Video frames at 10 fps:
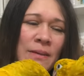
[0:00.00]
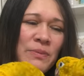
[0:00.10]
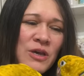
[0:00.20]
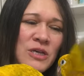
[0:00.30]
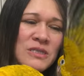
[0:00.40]

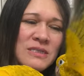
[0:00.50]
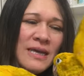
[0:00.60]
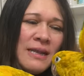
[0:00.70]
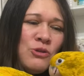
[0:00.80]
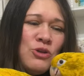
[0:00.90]
because
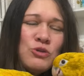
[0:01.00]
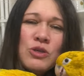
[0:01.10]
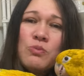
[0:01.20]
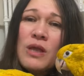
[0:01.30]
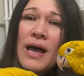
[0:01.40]
then
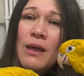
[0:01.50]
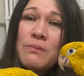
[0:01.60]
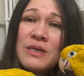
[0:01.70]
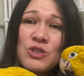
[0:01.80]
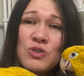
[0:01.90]
YouTube will help
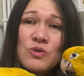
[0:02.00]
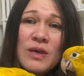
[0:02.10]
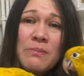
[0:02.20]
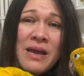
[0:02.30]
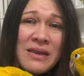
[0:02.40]
me to
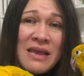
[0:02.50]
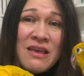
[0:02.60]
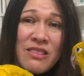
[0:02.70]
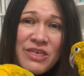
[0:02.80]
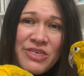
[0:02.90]
get my
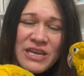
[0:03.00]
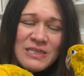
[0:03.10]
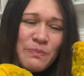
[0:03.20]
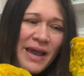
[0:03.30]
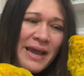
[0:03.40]

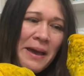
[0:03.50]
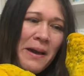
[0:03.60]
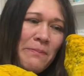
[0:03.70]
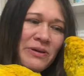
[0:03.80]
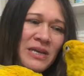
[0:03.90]
analytics back
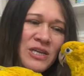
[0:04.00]
up.